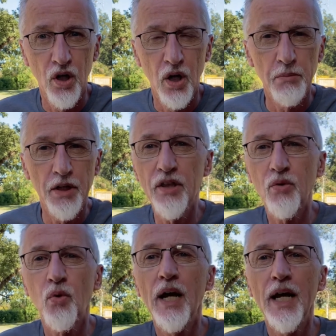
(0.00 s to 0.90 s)
But either
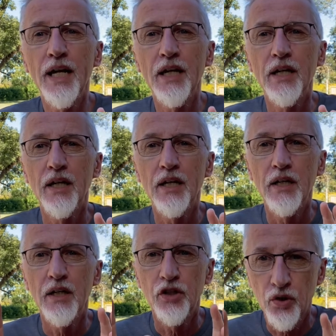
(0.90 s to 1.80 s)
way,
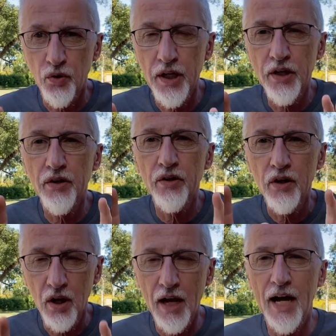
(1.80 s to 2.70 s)
your inner
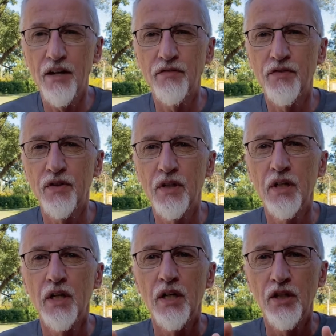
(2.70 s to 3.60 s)
life
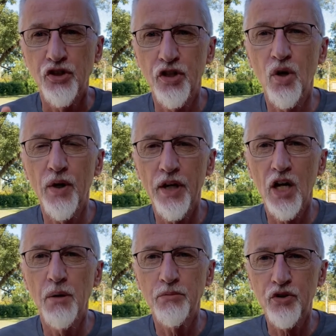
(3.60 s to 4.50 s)
is showing
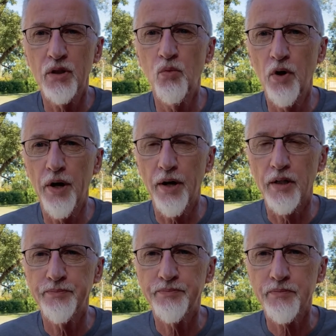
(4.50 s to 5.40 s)
up somewhere.
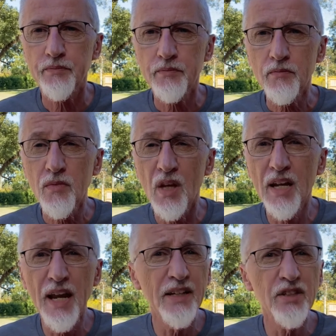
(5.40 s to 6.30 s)

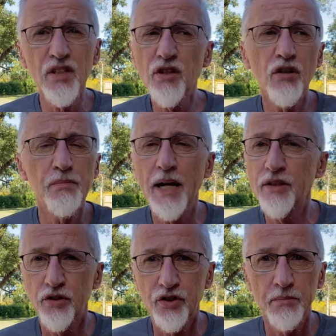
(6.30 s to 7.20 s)
And this goes back to
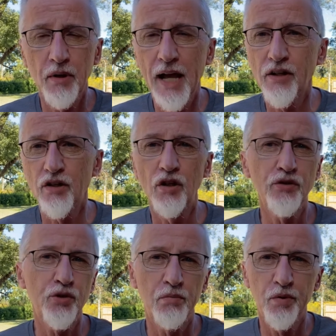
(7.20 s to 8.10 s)
a simple
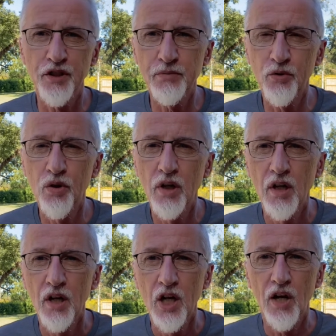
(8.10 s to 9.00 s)
agricultural principle
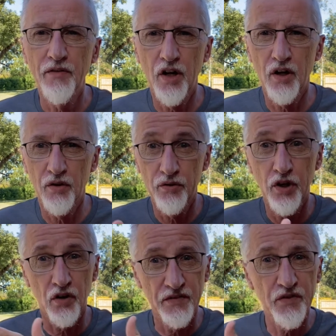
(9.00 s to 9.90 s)
of
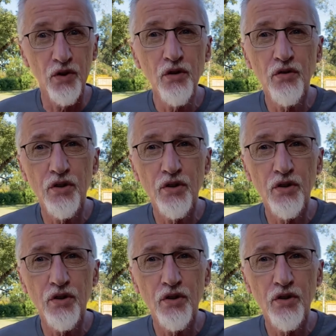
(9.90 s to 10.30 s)
their fruit.